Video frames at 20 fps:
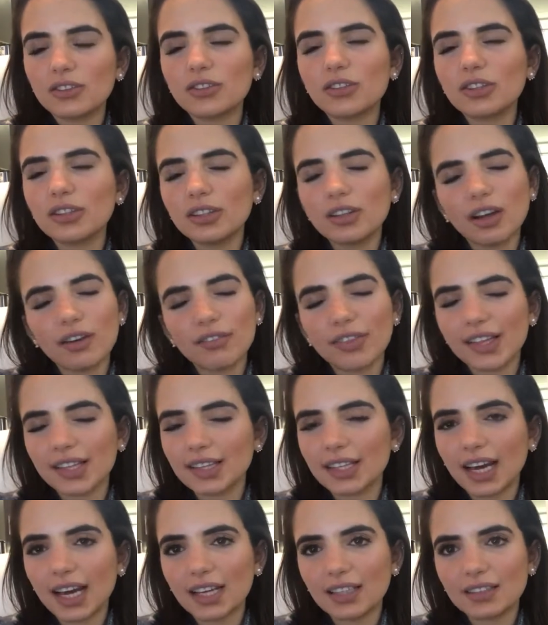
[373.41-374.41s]
turn off the
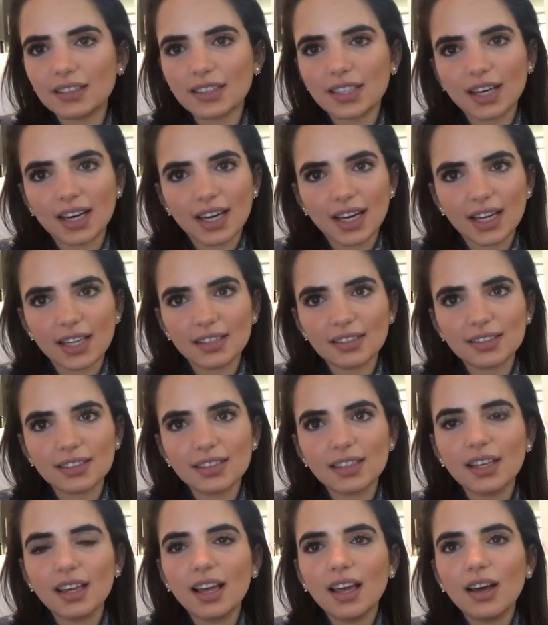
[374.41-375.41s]
lights, guys.
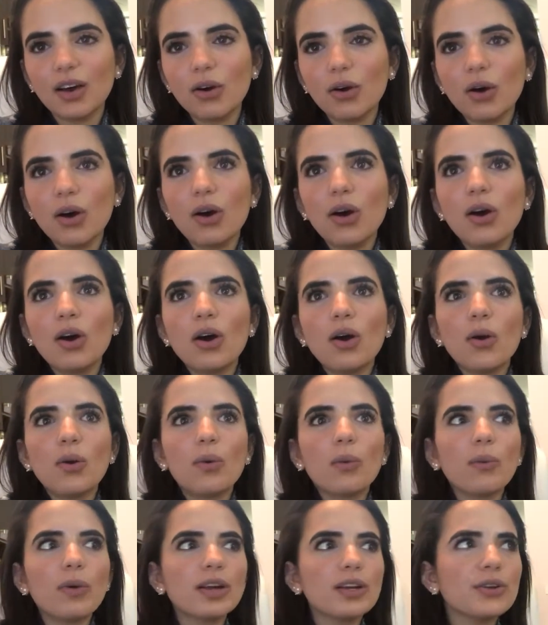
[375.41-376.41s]

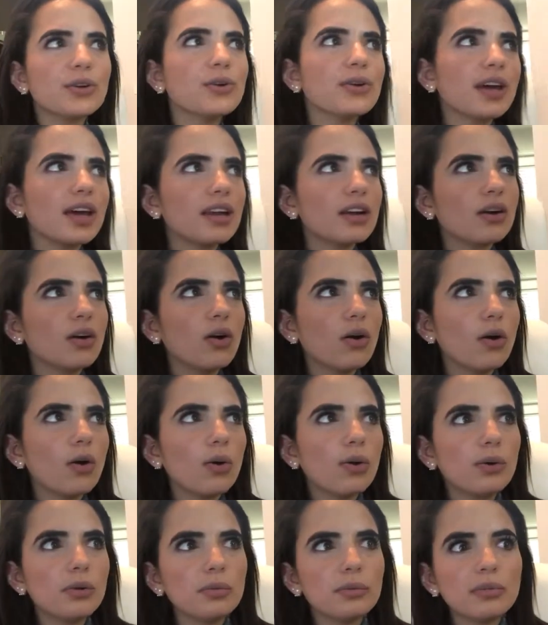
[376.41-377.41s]
When you get
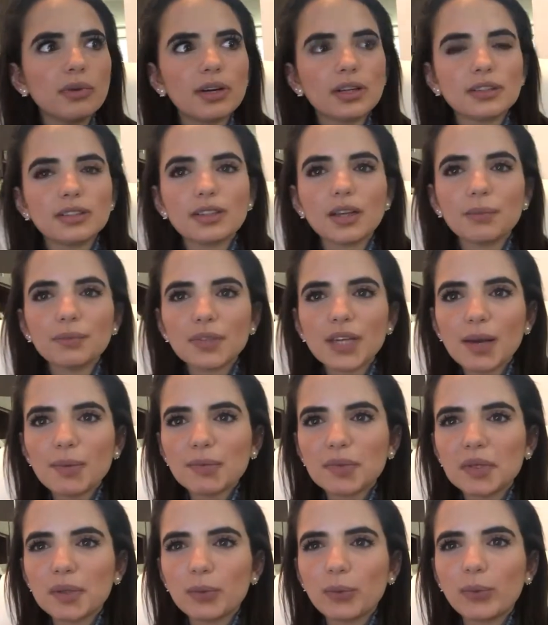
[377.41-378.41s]
home,
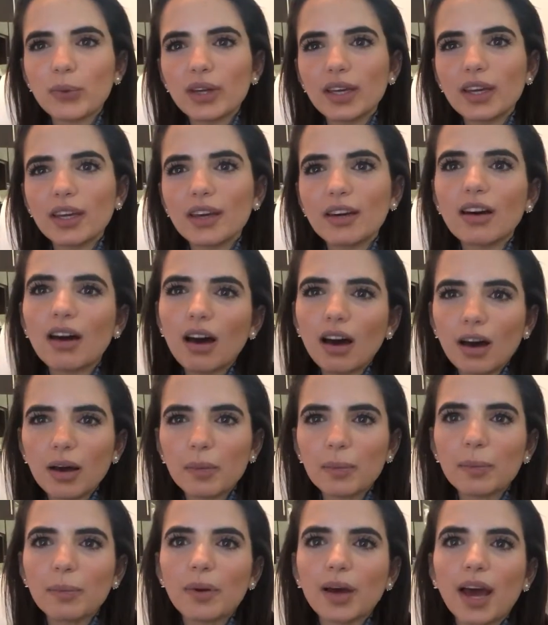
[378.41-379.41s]
sometimes we
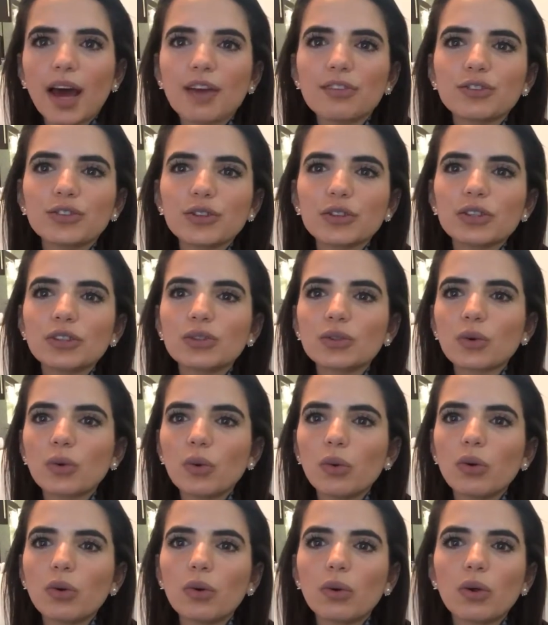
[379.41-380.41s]
come after
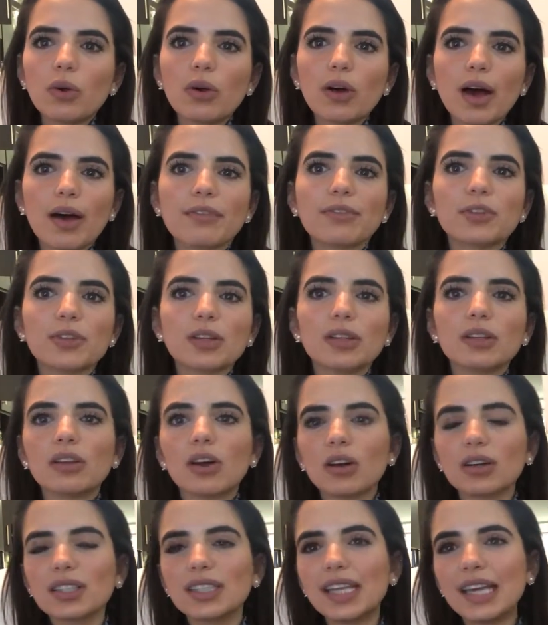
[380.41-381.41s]
school, after a
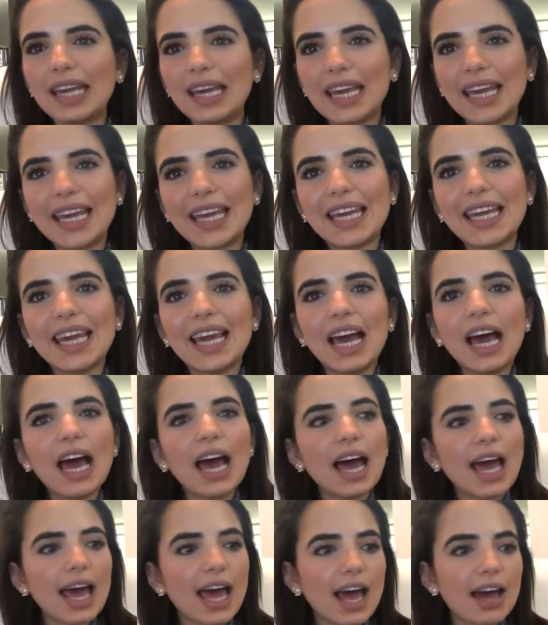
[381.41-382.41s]
long day,
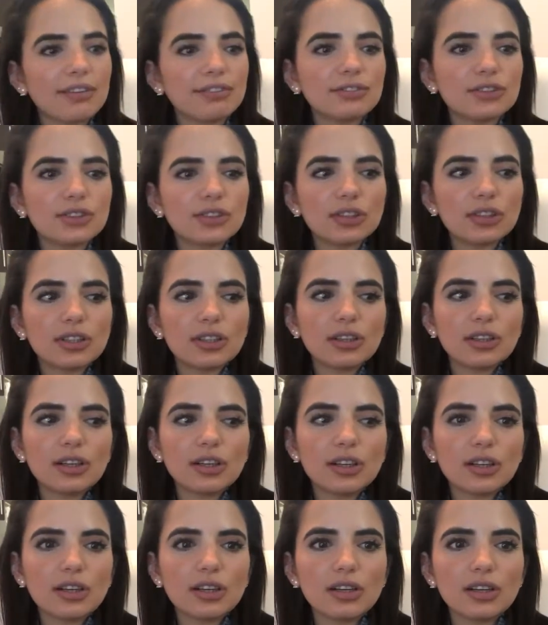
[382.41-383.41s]

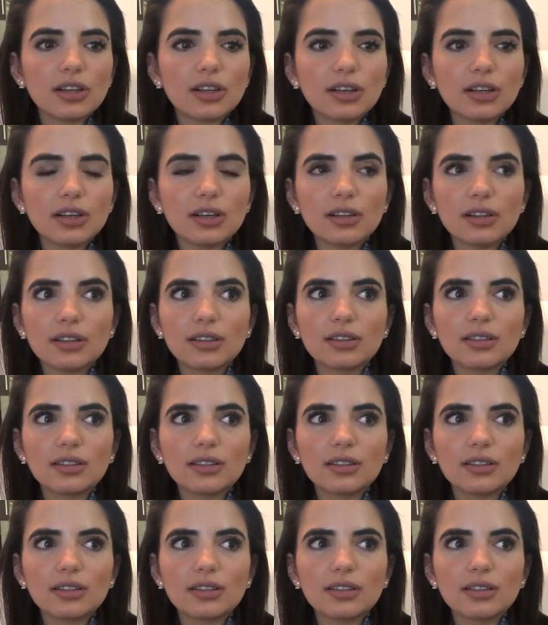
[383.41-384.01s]
after